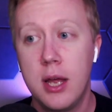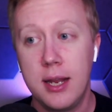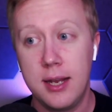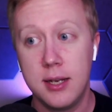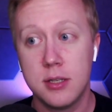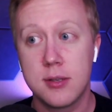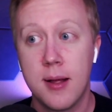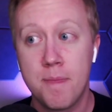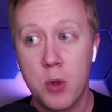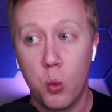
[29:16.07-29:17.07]
is
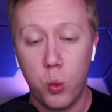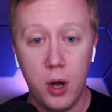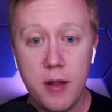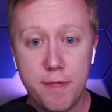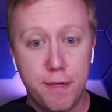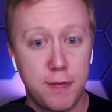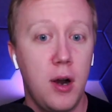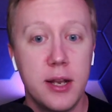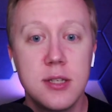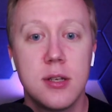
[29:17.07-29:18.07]
what
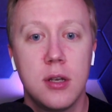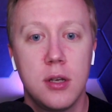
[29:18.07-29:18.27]
front